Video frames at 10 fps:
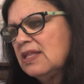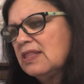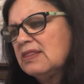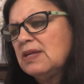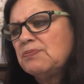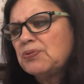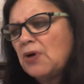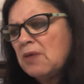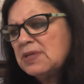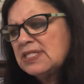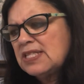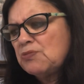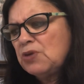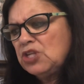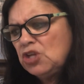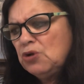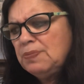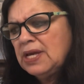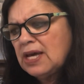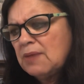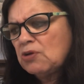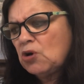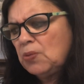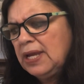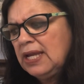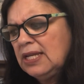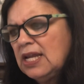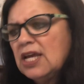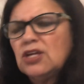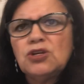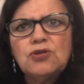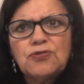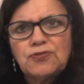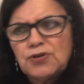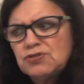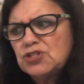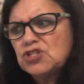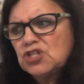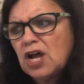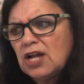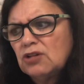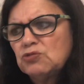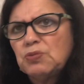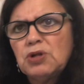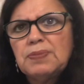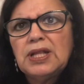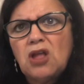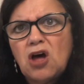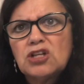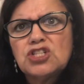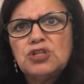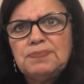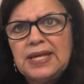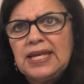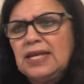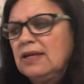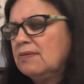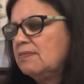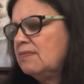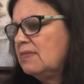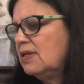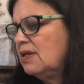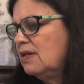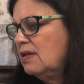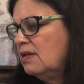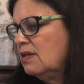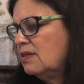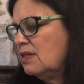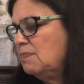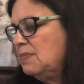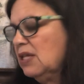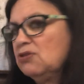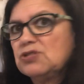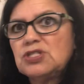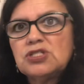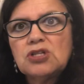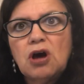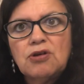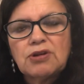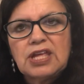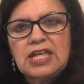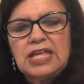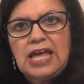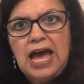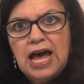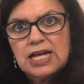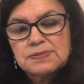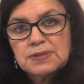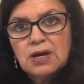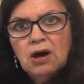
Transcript: "Then promise that when you become queen, your first child will belong to me." The miller's daughter gasped.